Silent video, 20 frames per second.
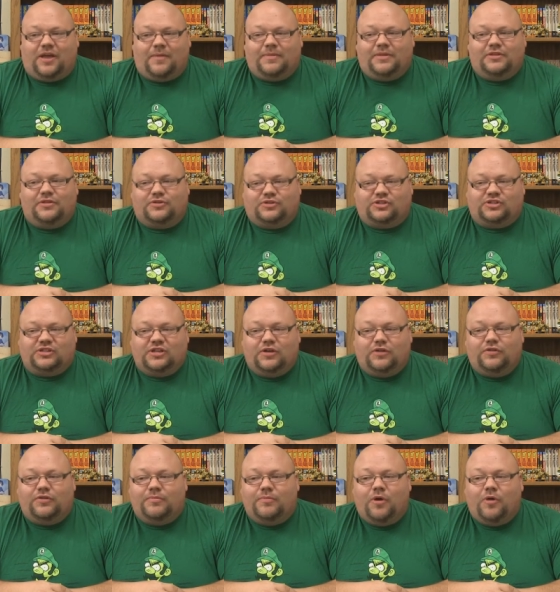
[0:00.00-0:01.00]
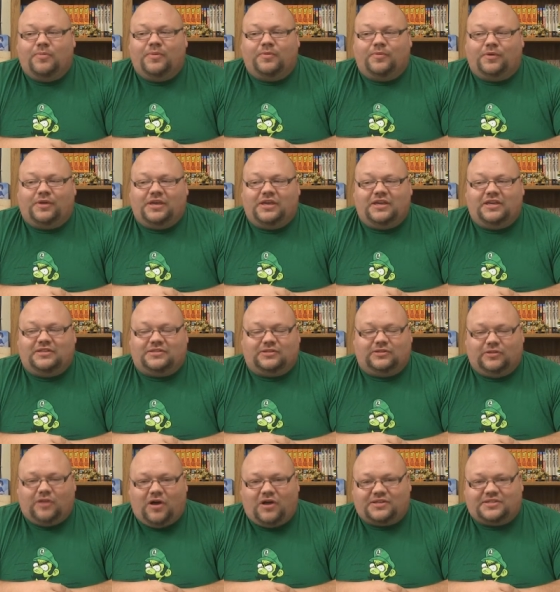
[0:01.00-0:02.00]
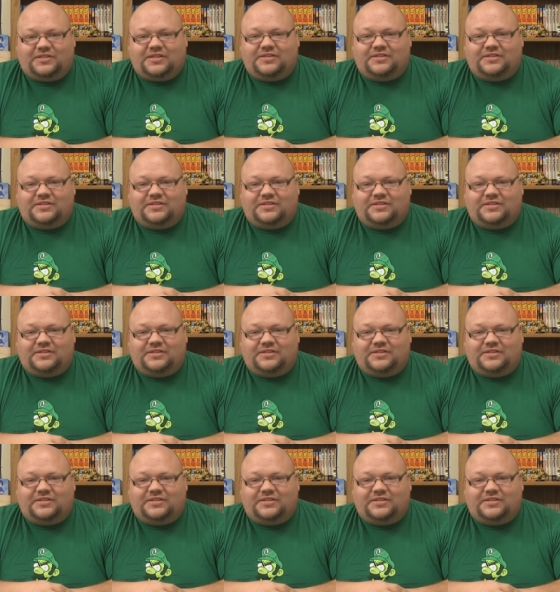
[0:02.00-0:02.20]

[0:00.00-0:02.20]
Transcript: I mean, there's still the moment where he gets lost